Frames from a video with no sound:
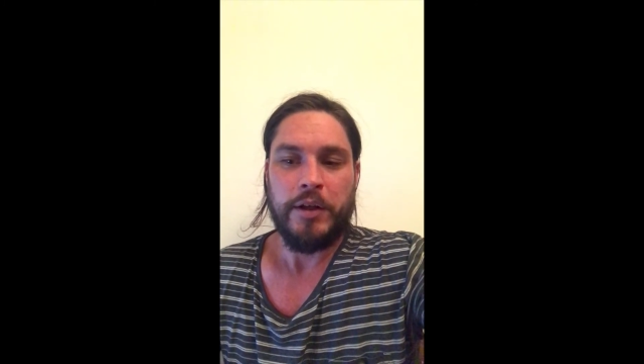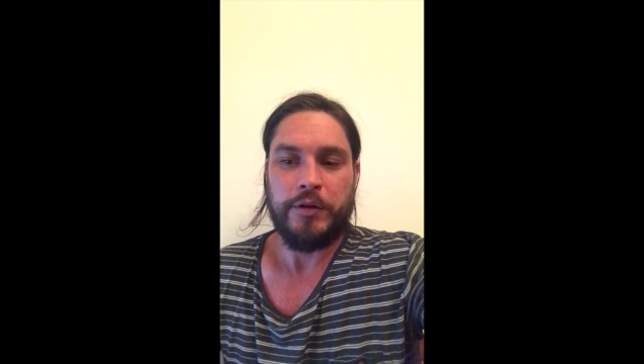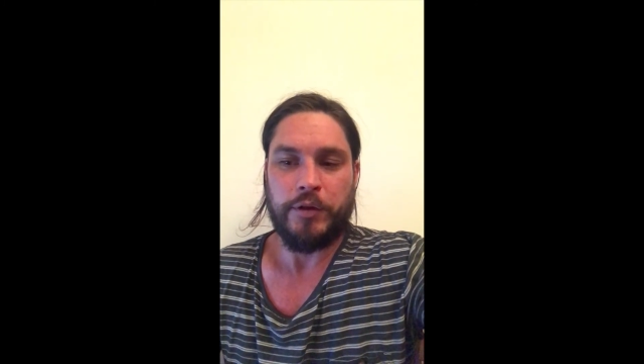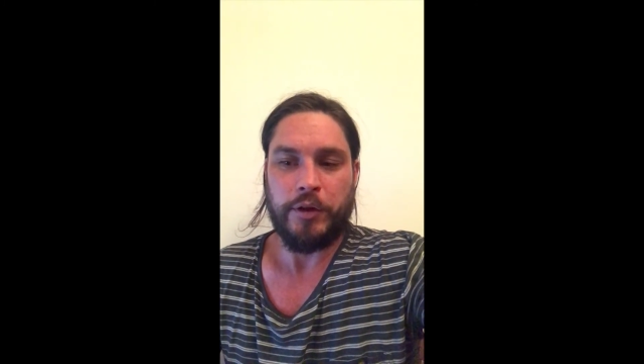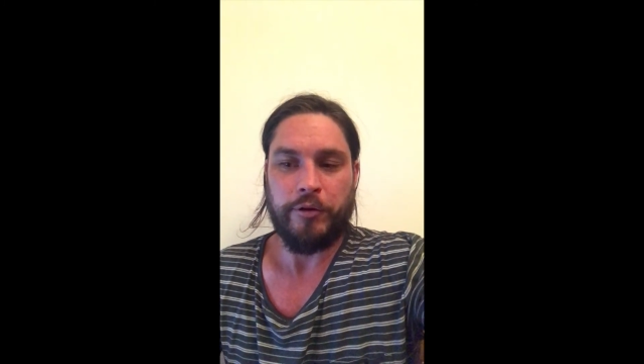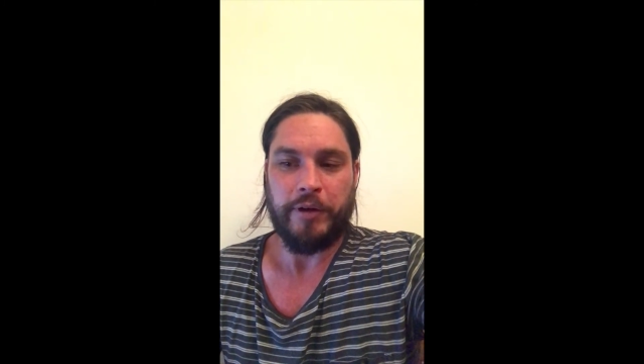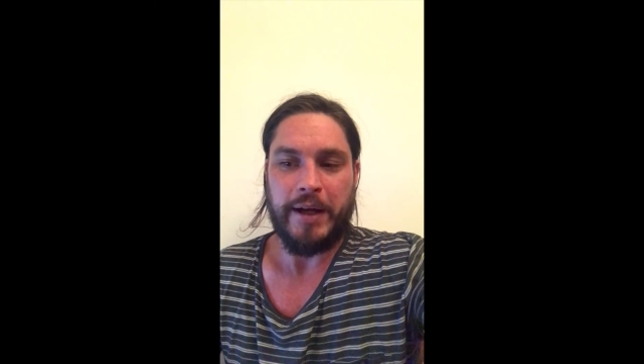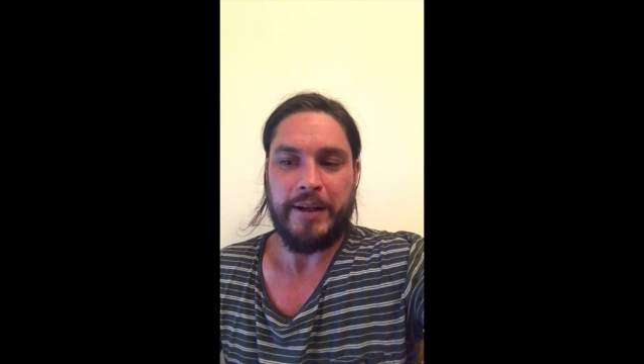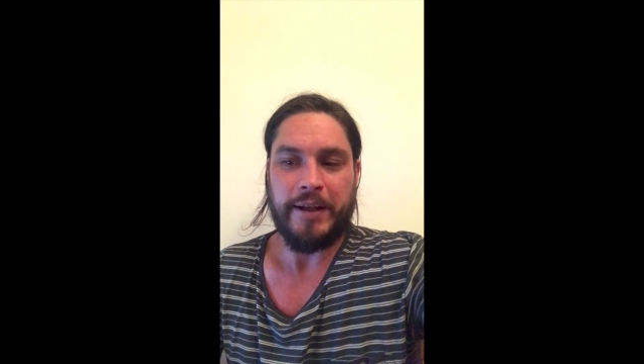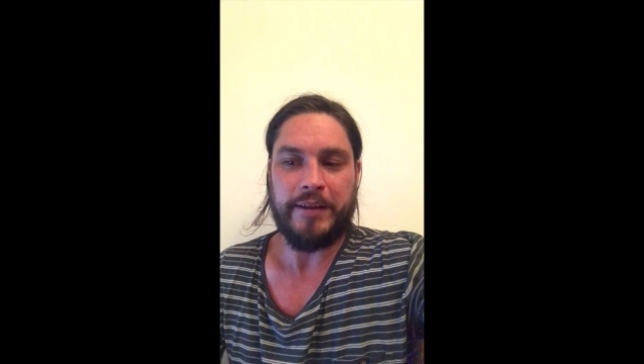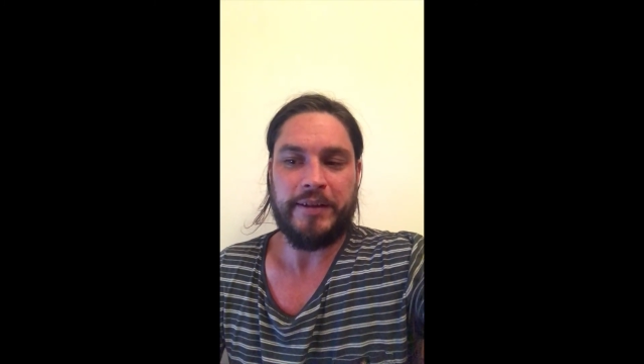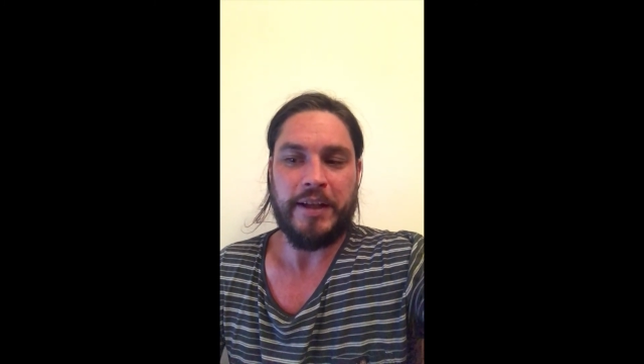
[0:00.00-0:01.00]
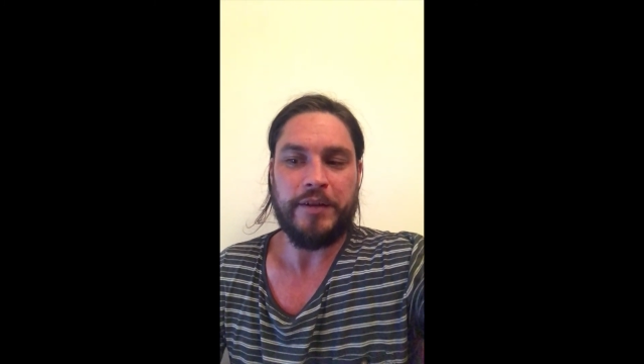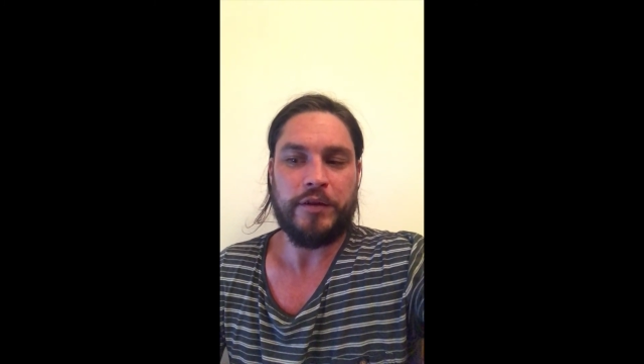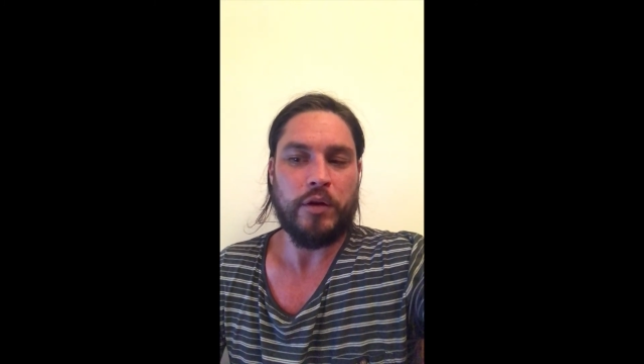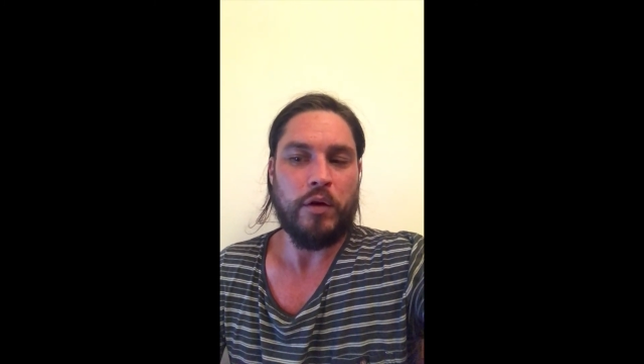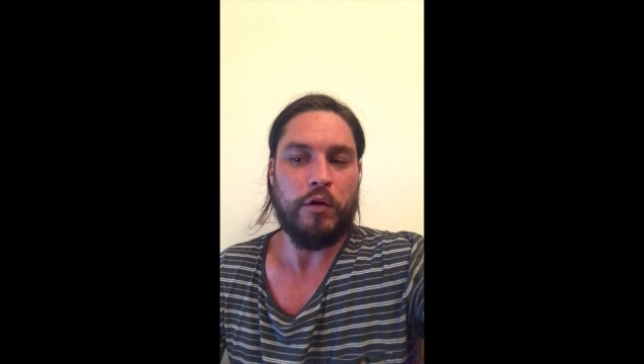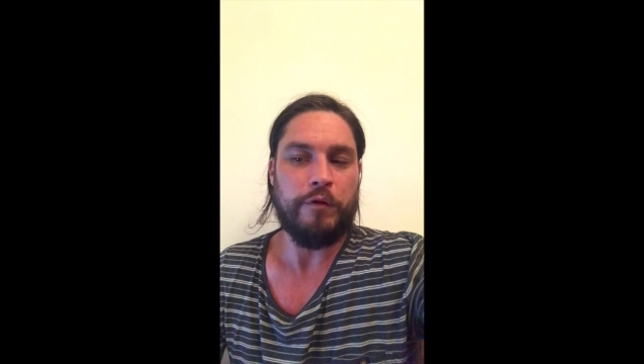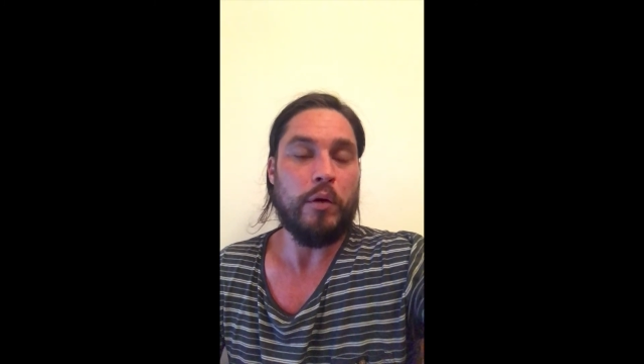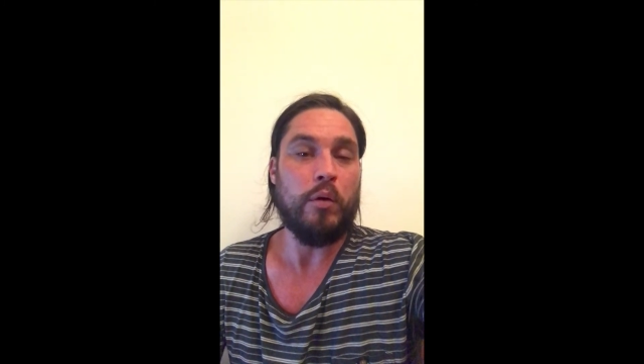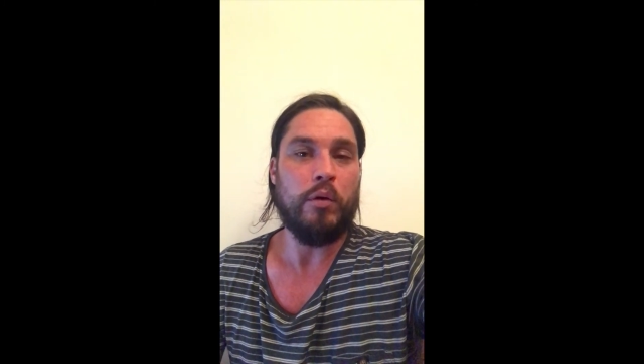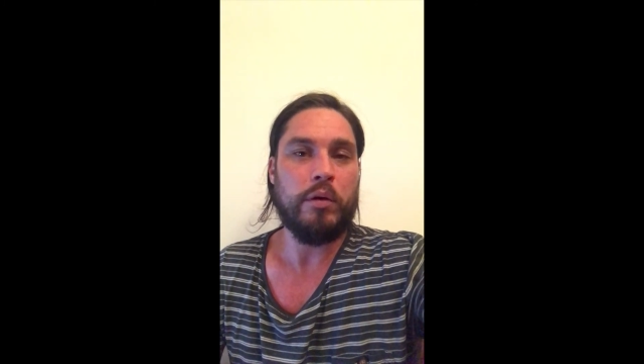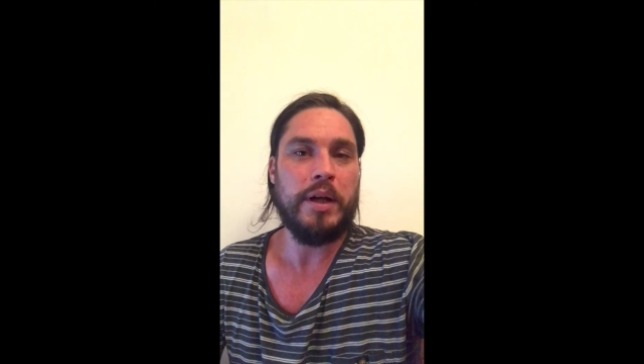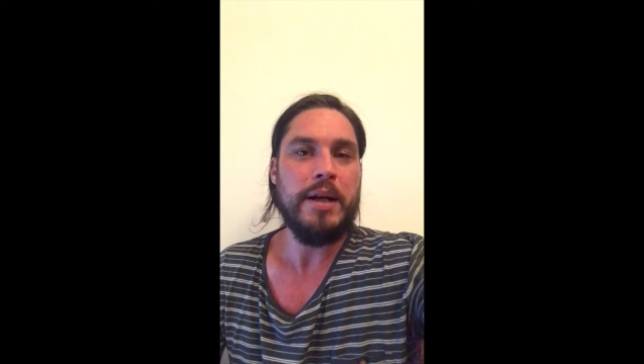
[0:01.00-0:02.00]
to create a sense of
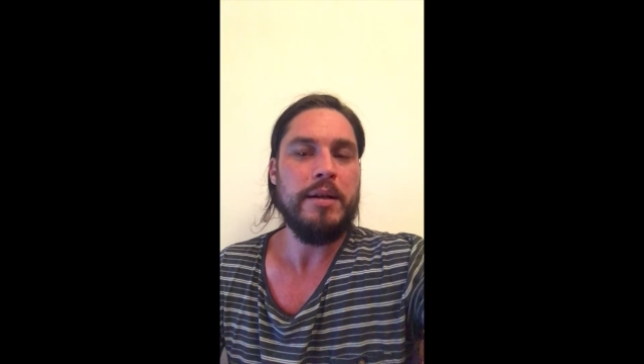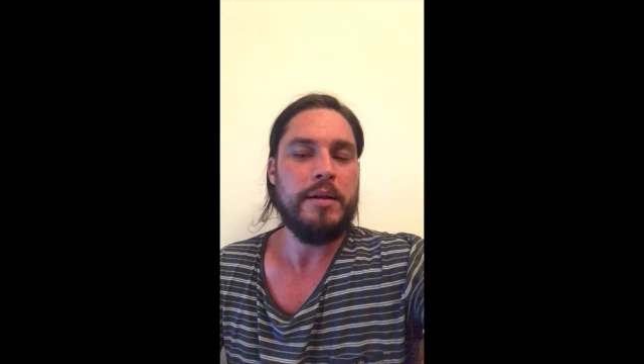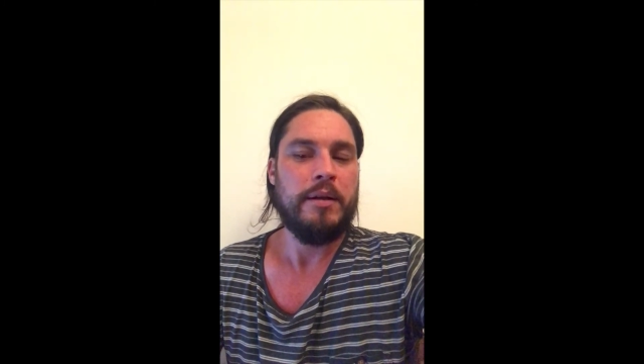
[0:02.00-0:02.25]
order